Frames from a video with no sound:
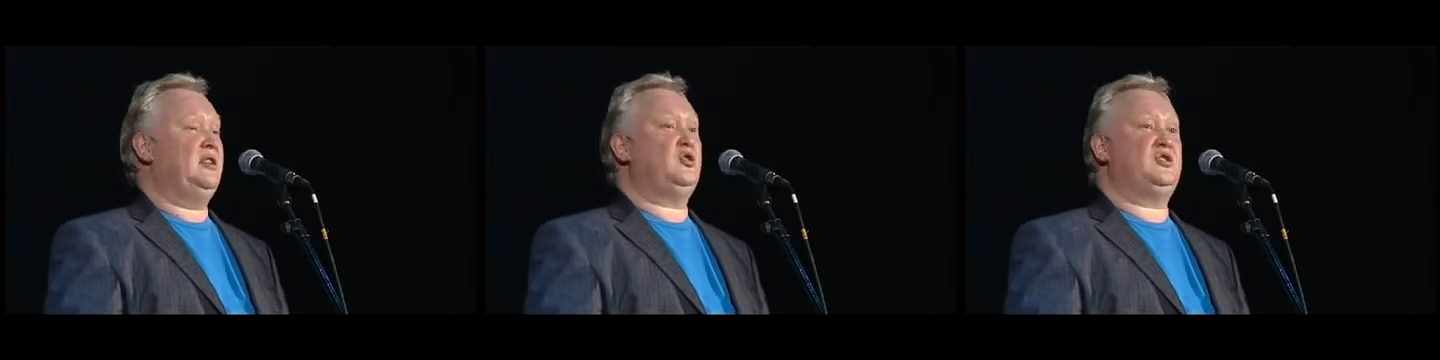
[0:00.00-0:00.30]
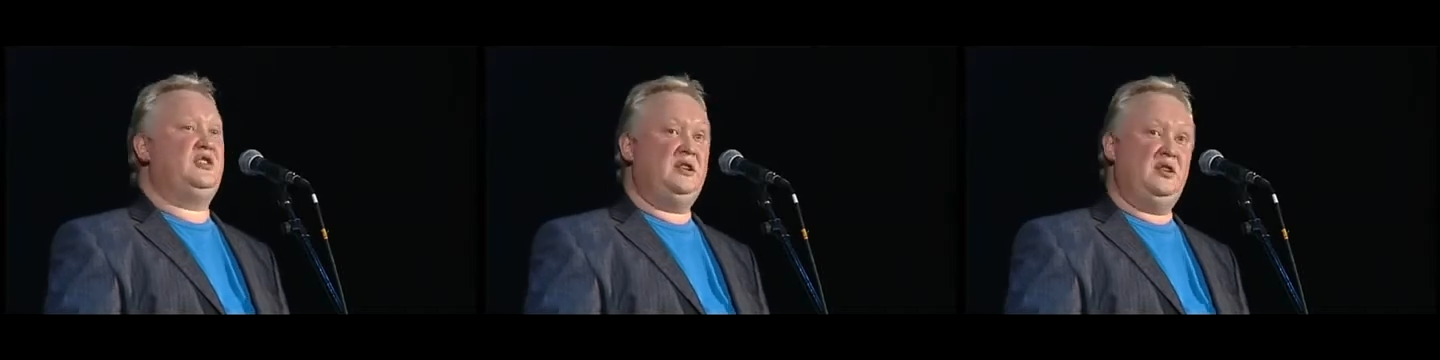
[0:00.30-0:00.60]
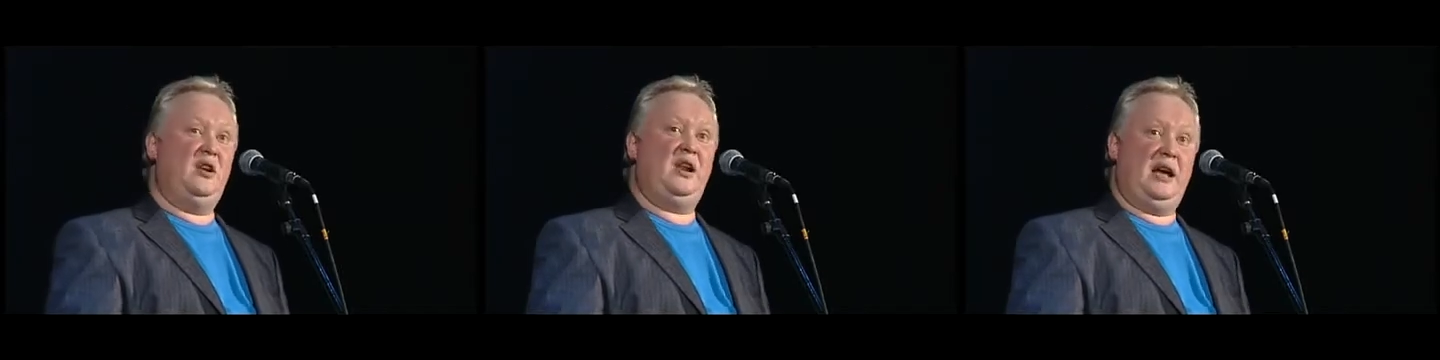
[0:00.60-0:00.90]
I just
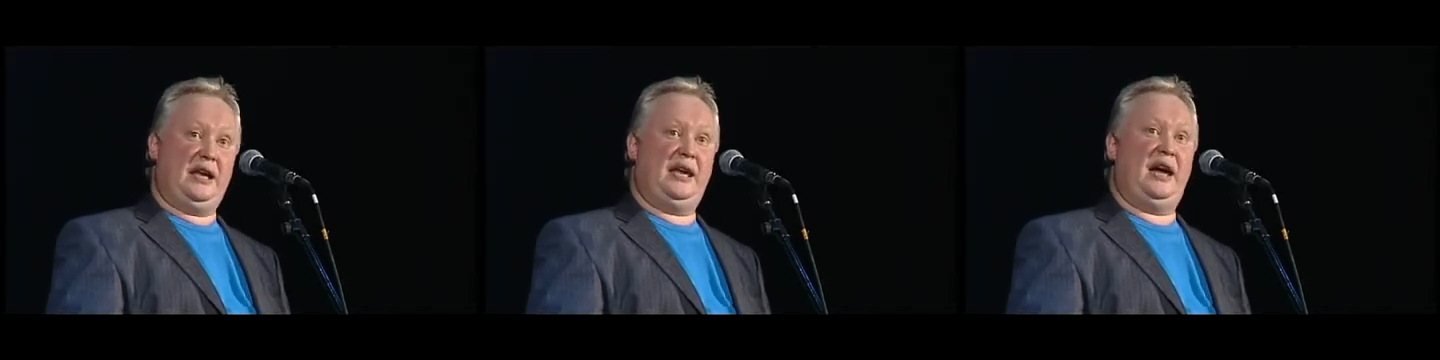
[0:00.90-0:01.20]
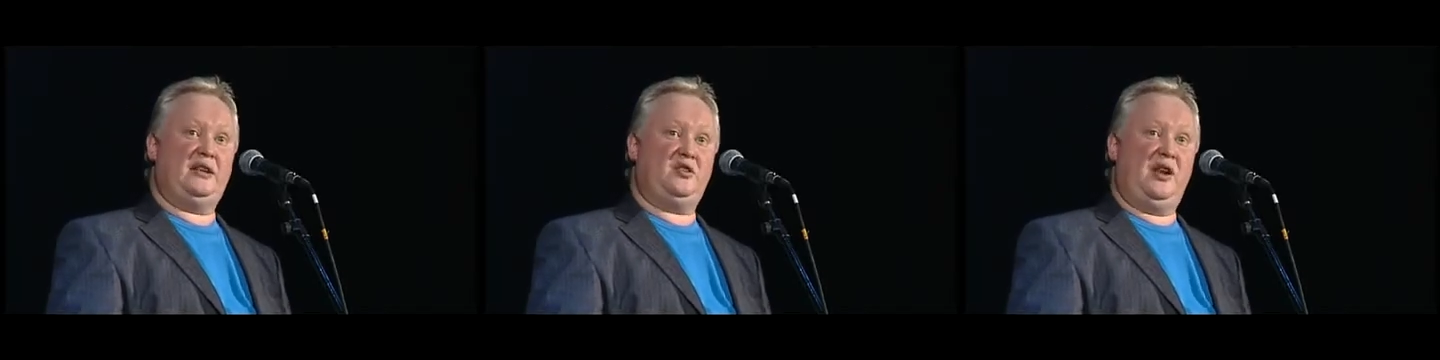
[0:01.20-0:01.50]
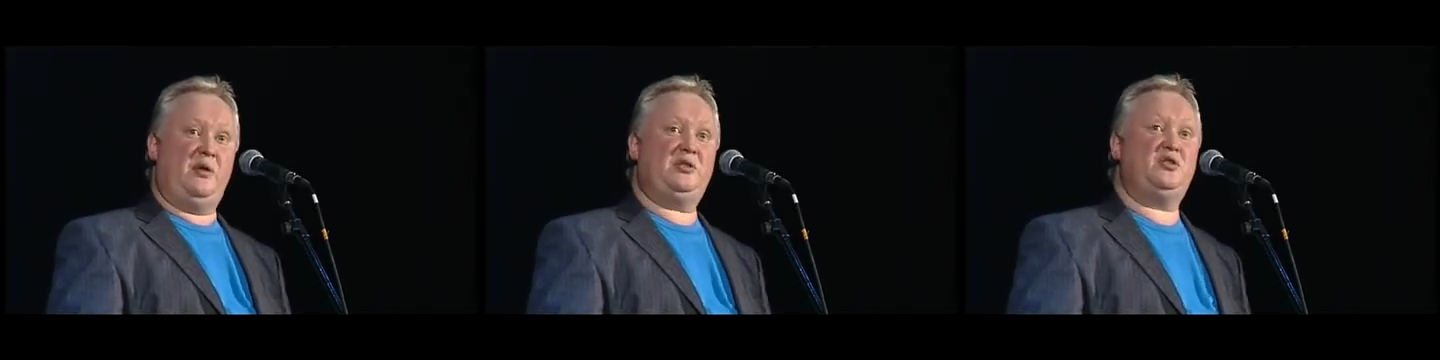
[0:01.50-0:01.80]
did not like it
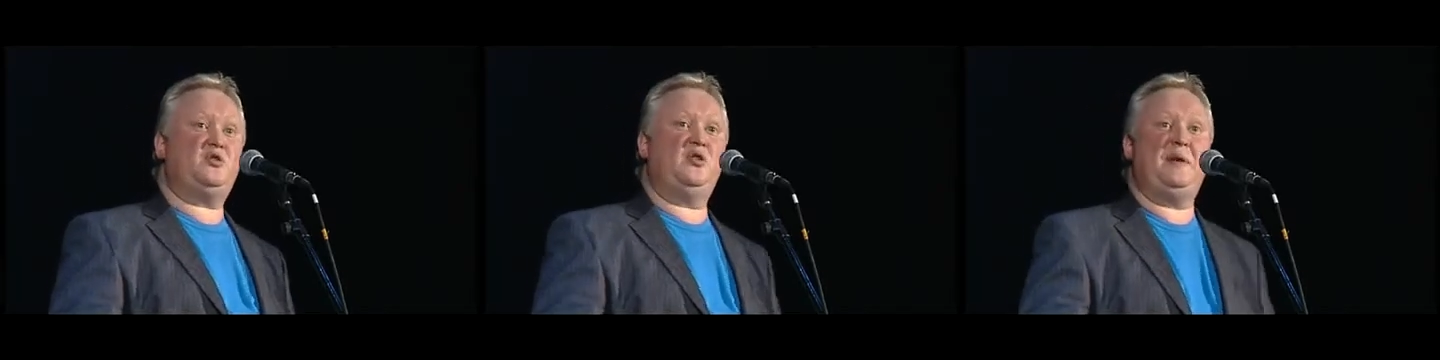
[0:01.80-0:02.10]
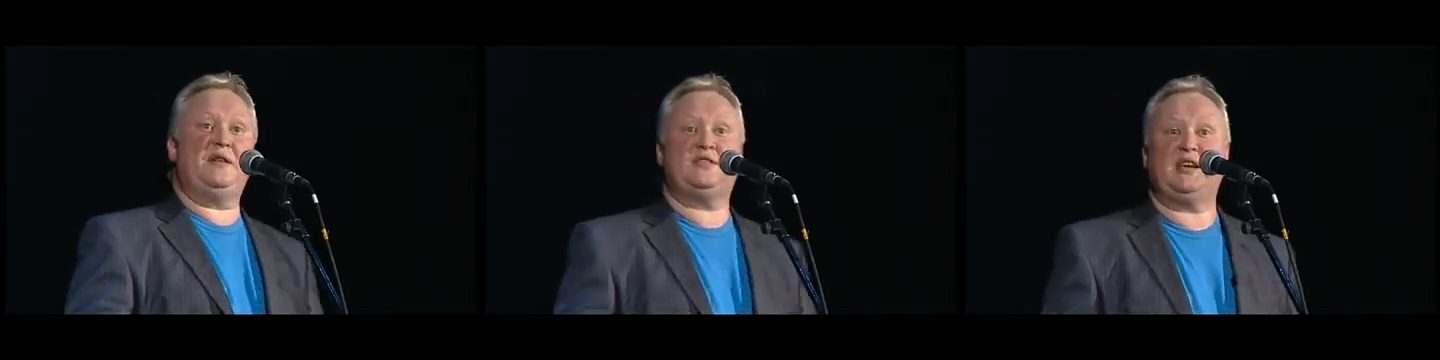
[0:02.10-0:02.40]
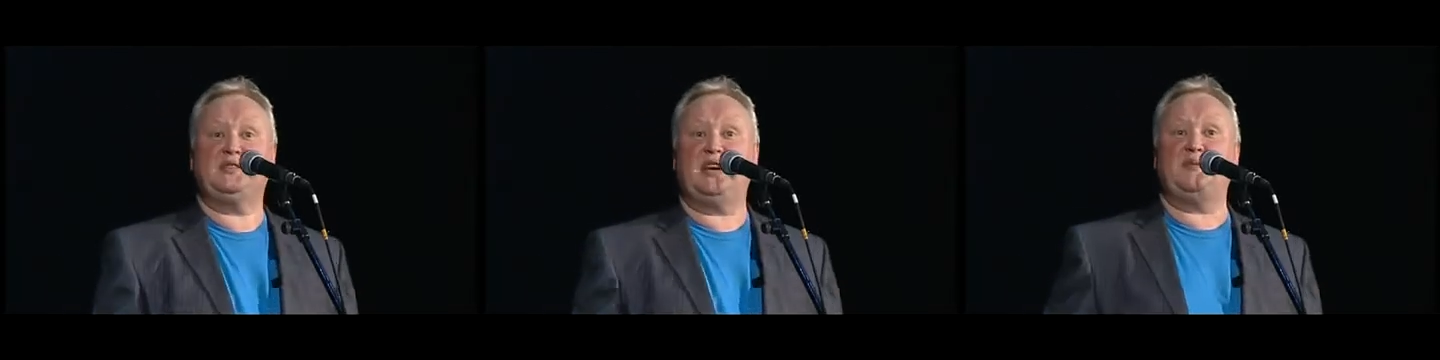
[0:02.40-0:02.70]
at all. I went to school about the
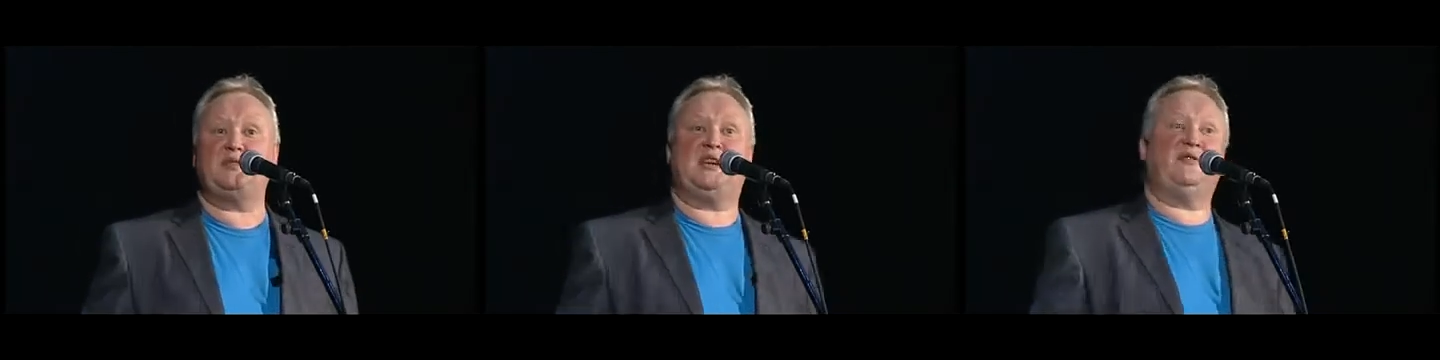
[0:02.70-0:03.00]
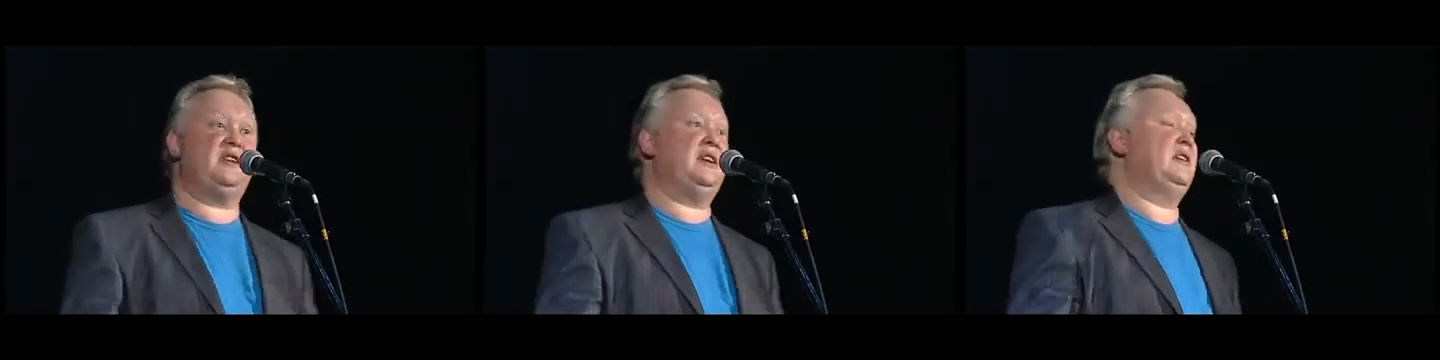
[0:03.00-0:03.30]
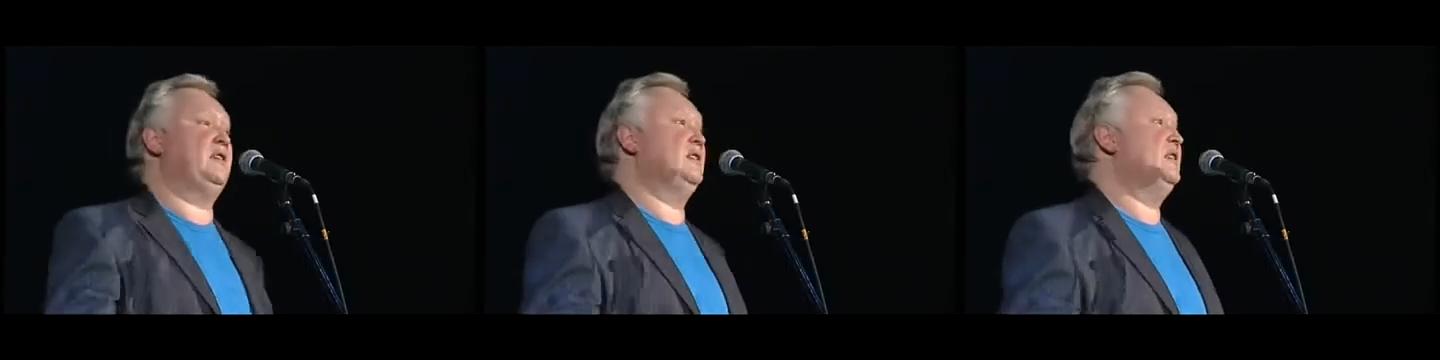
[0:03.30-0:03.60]
same time as Kevin
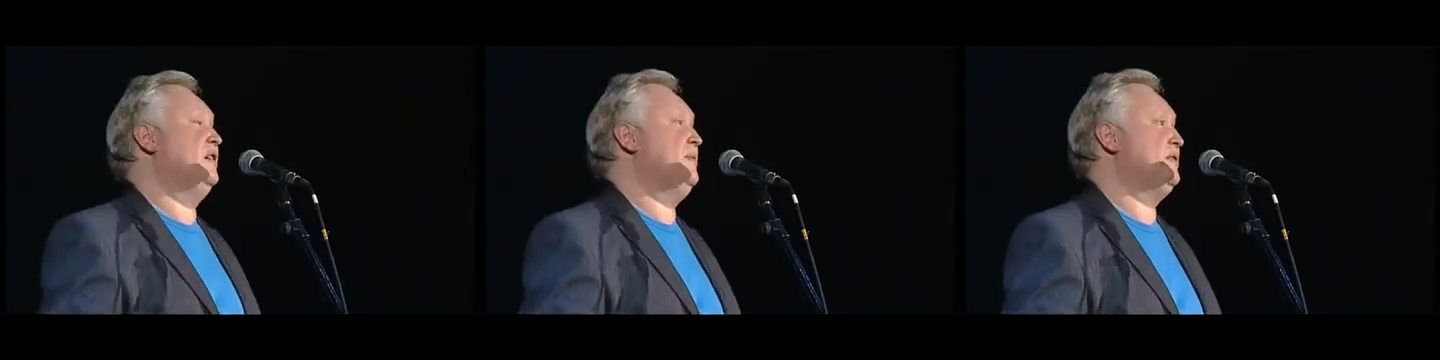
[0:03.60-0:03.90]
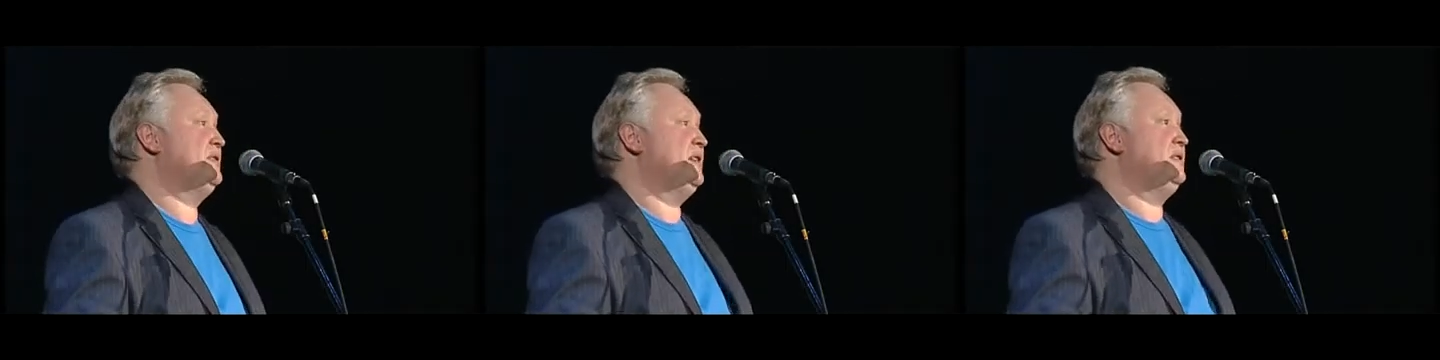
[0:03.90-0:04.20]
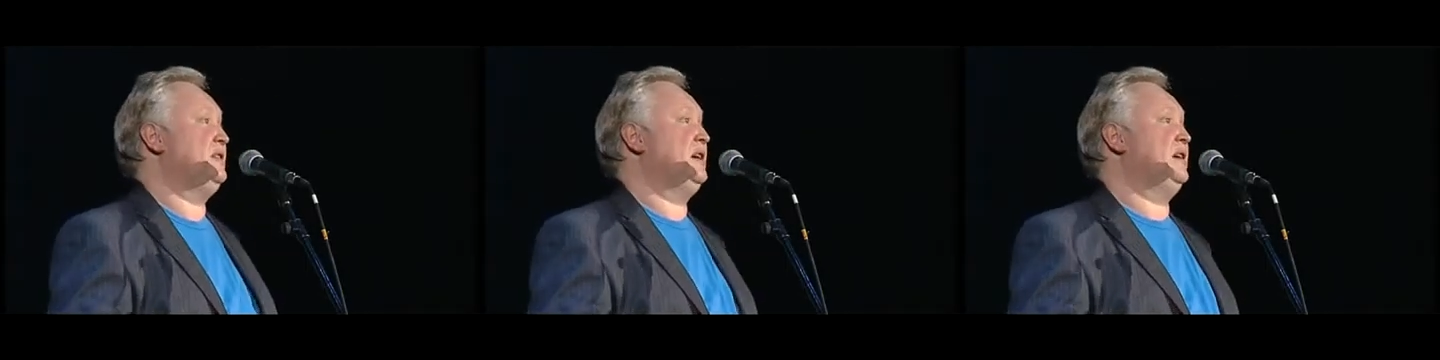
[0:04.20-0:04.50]
Keegan, about
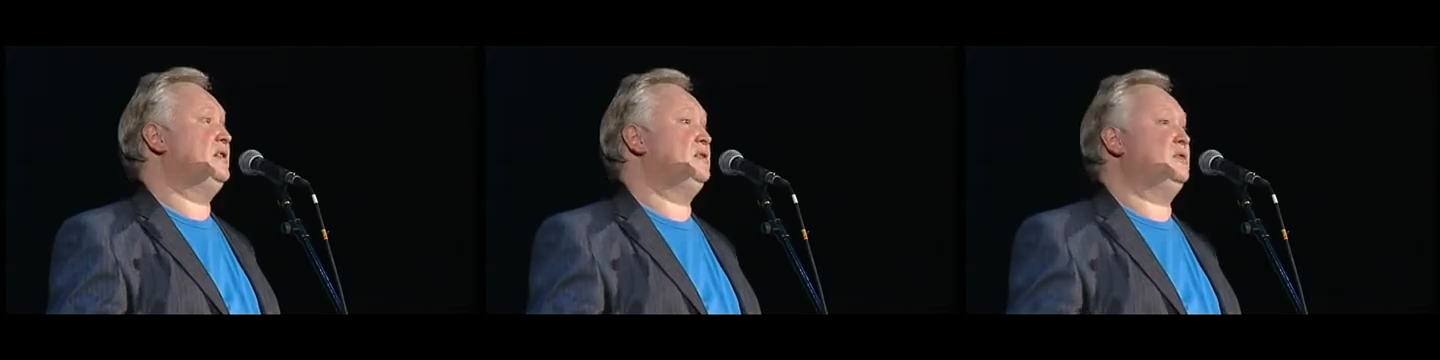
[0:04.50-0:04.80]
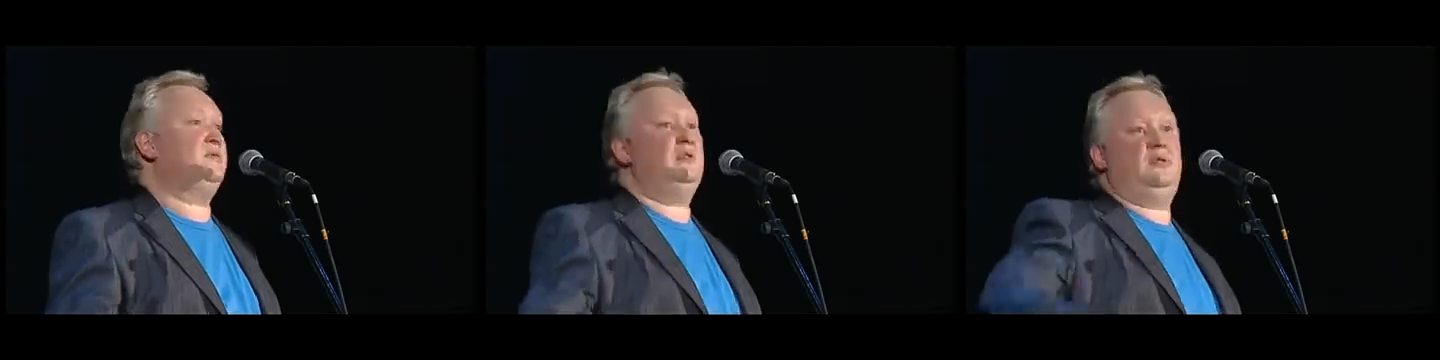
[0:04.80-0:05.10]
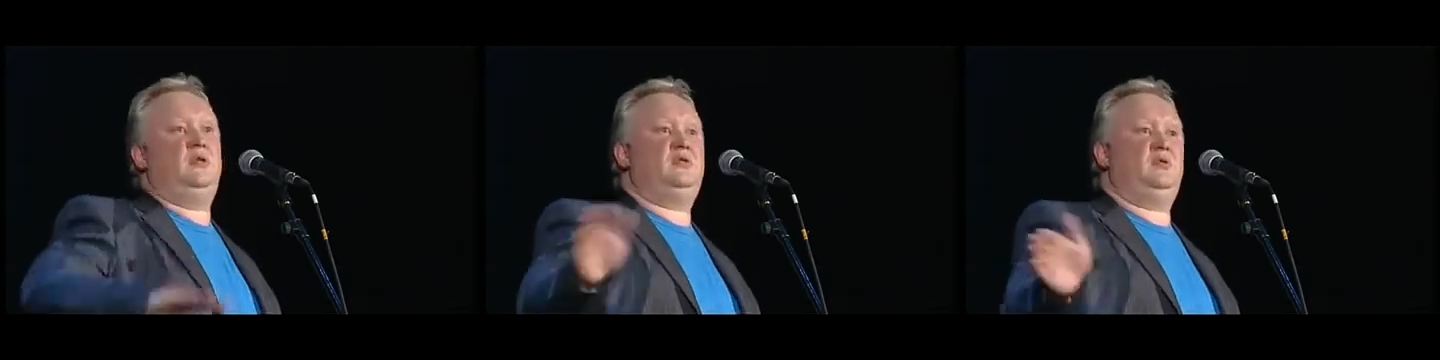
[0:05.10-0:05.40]
10 to 9, so,
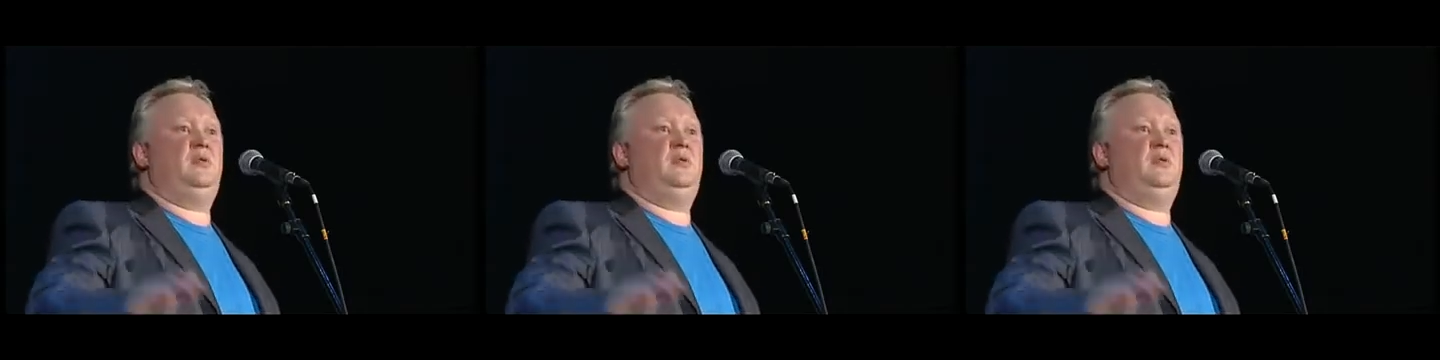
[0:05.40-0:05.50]
you know,